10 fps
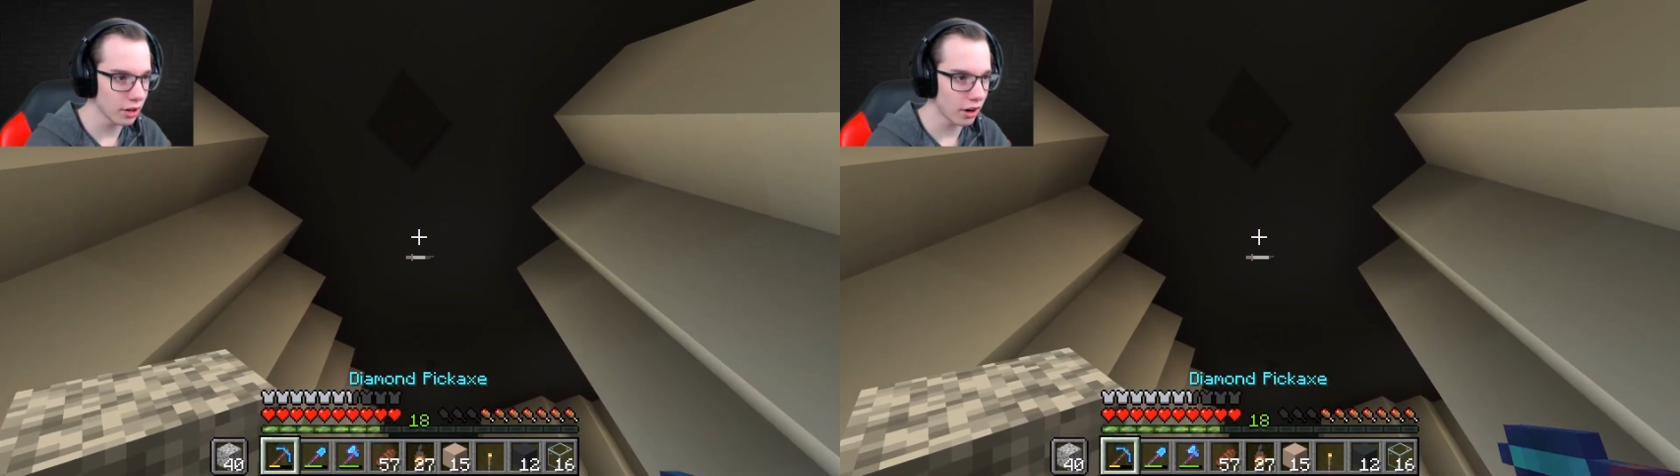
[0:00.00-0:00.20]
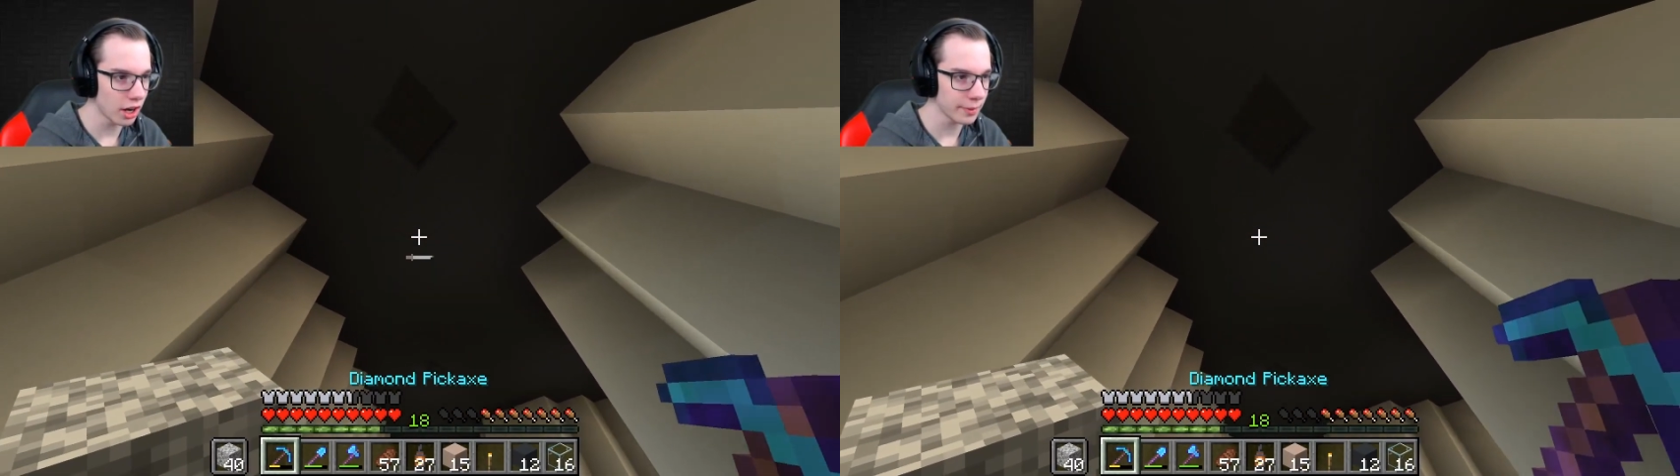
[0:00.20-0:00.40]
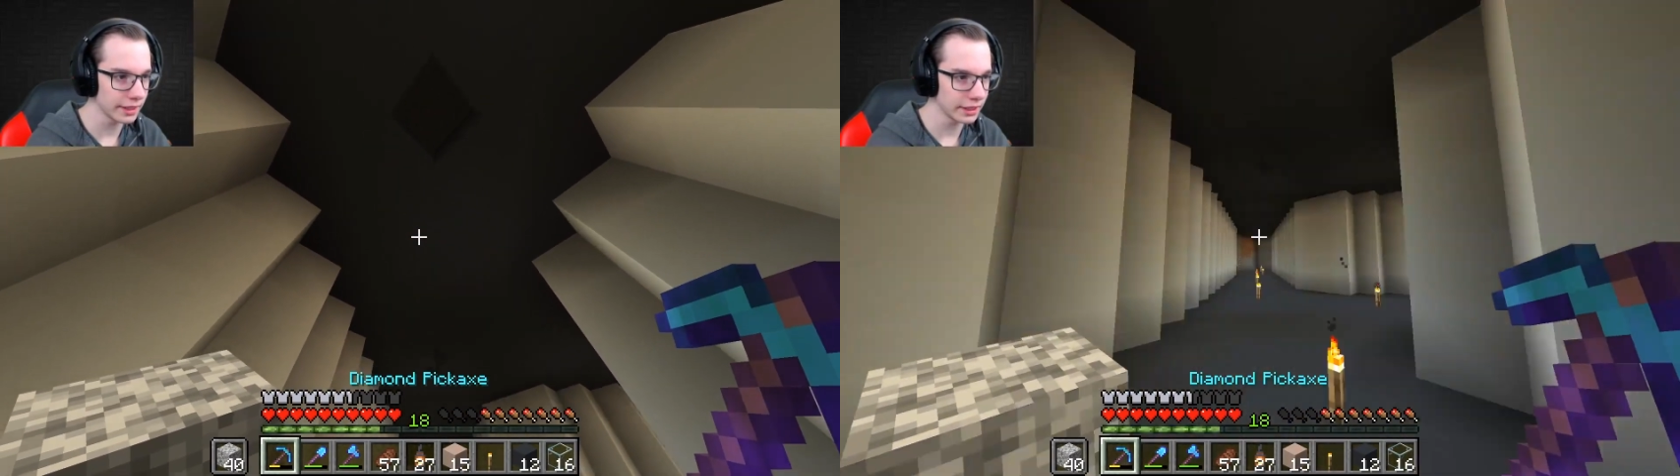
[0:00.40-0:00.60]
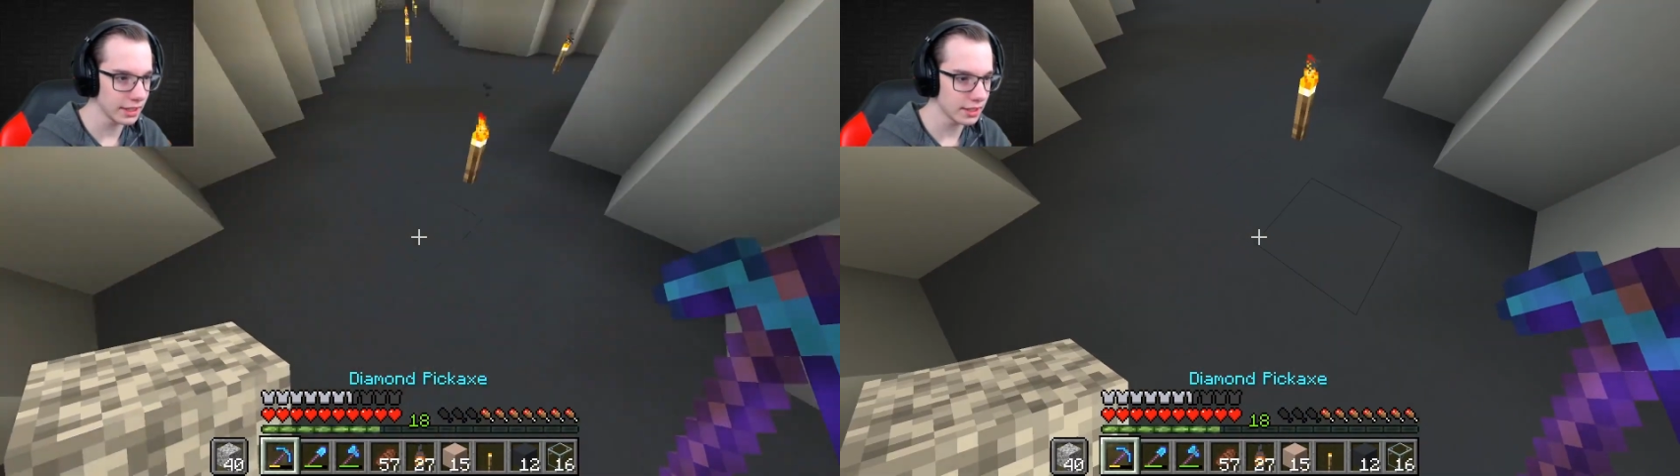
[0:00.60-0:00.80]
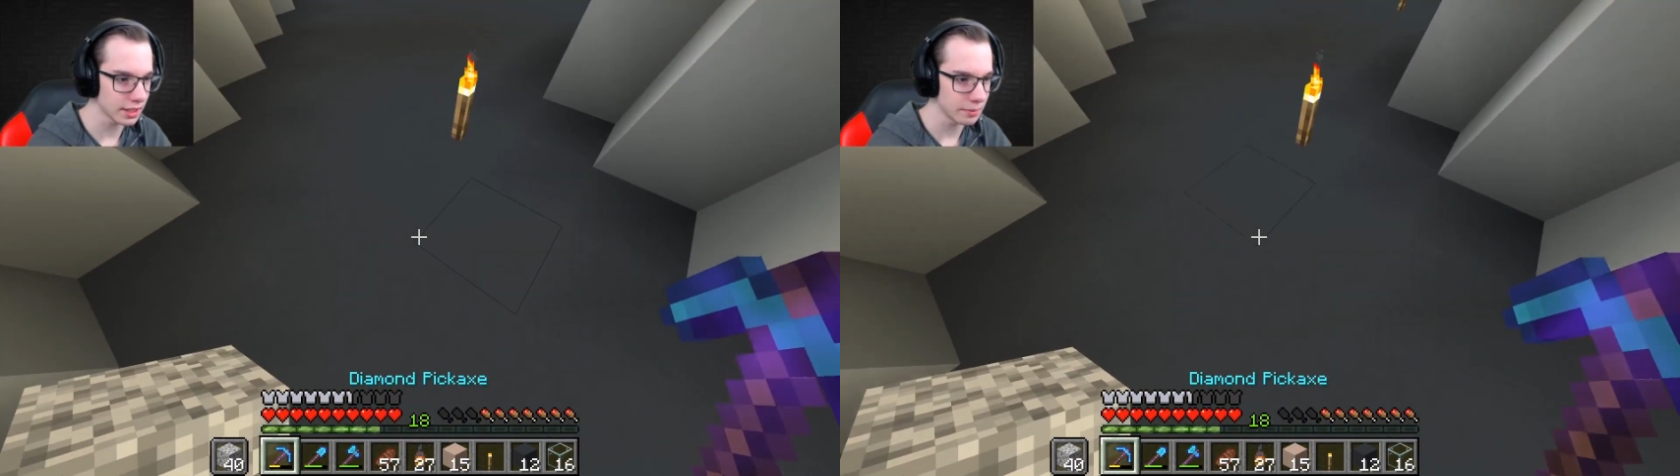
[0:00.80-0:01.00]
go on my
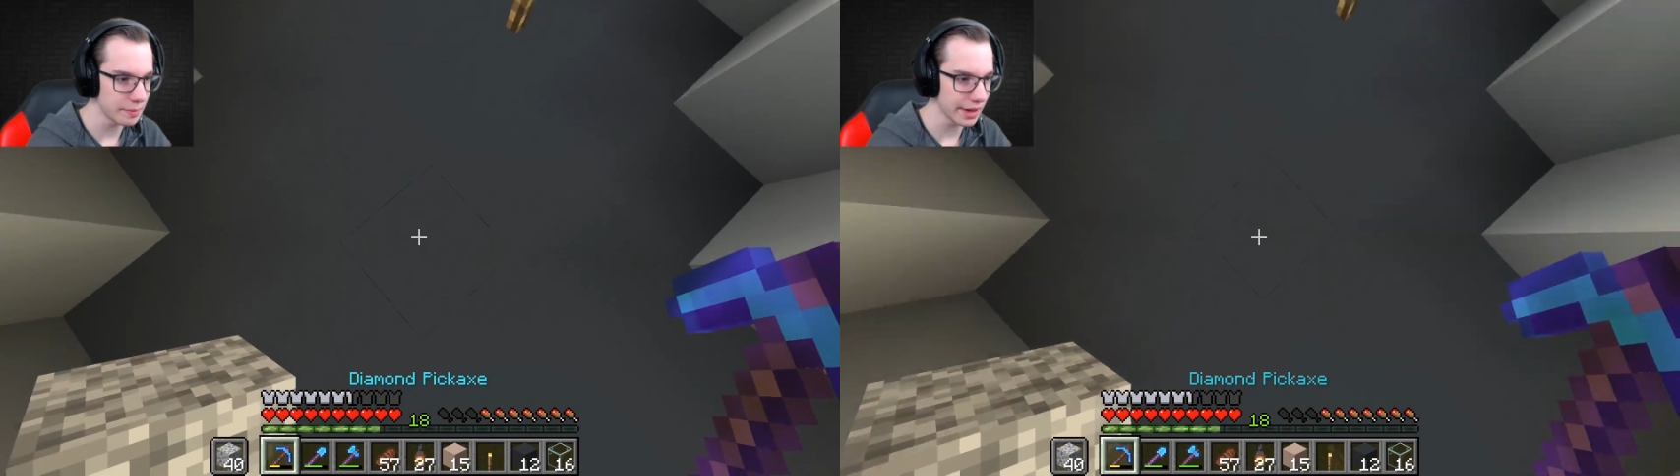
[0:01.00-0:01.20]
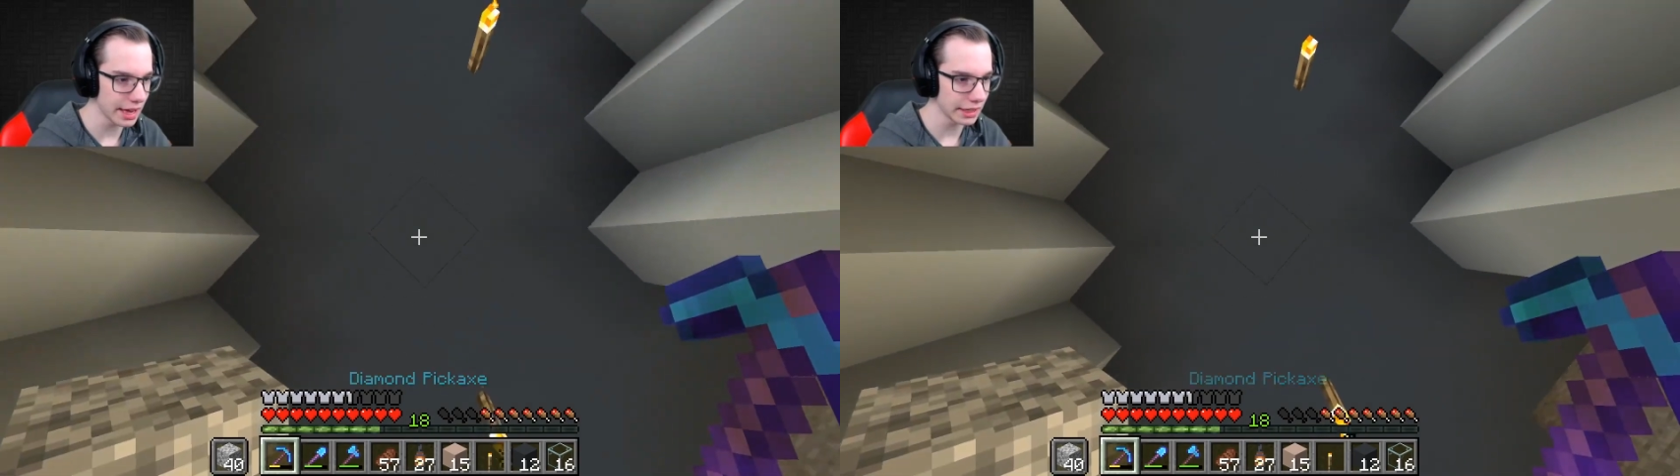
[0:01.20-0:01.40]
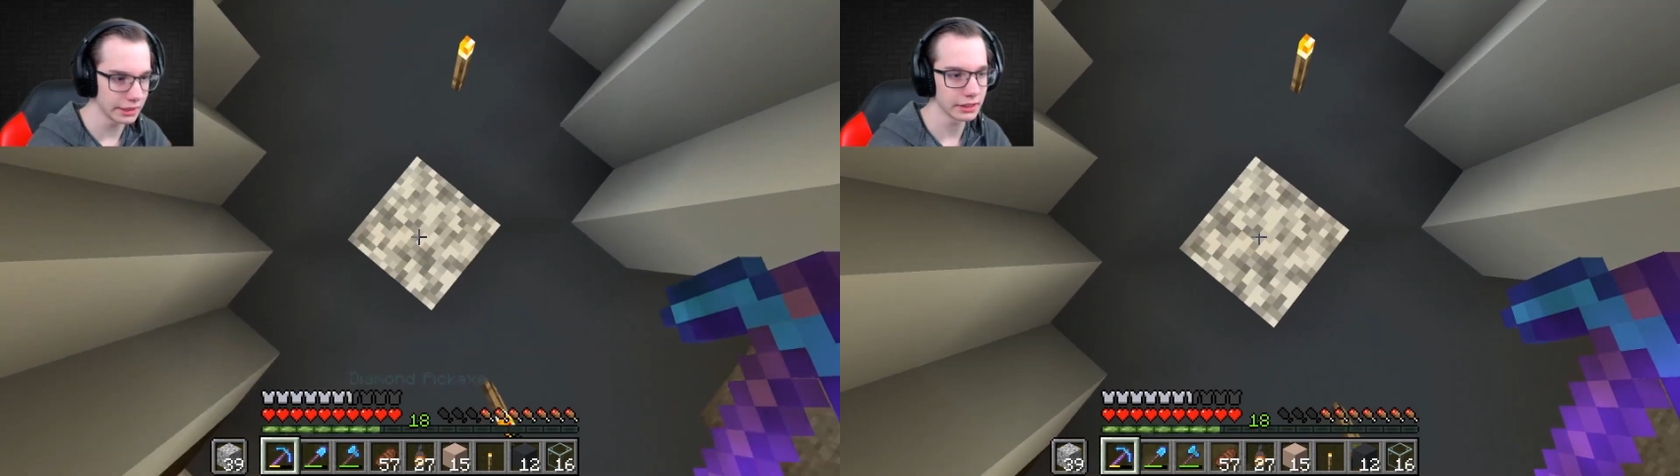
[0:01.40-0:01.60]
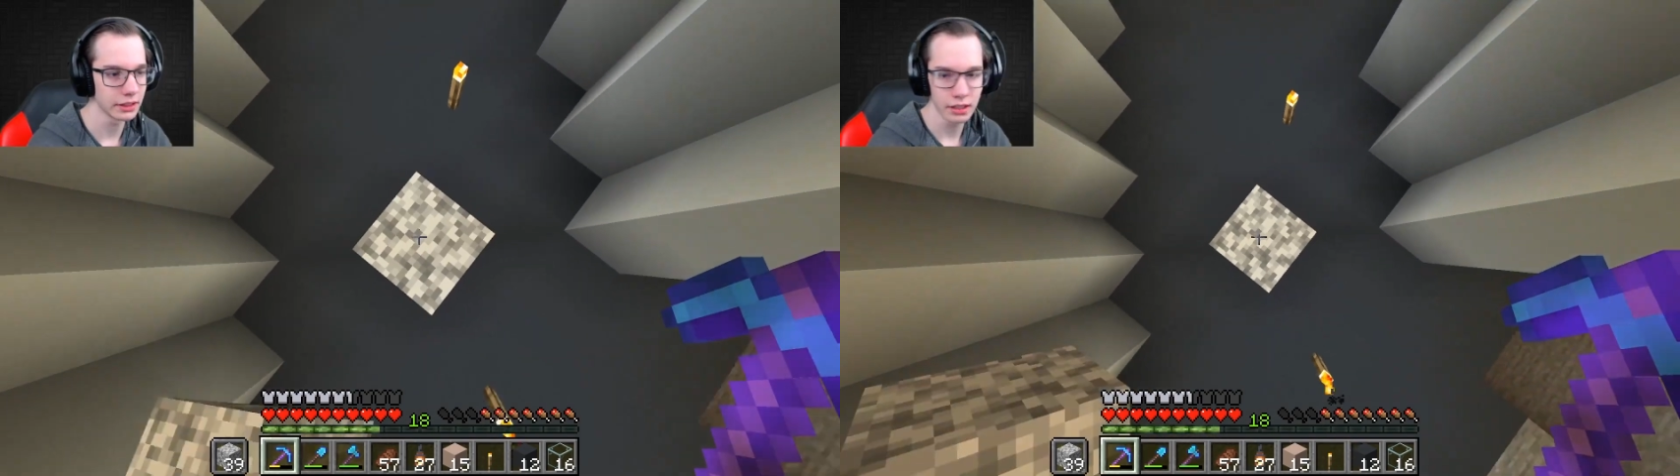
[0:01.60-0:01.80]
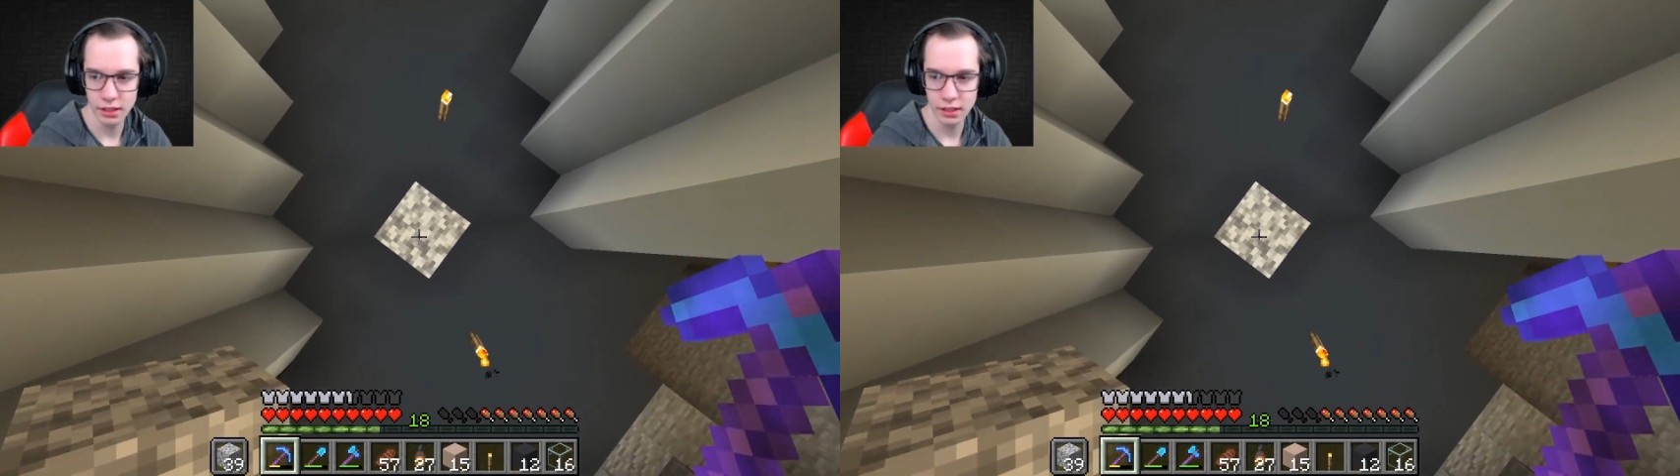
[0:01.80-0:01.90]
knees and beg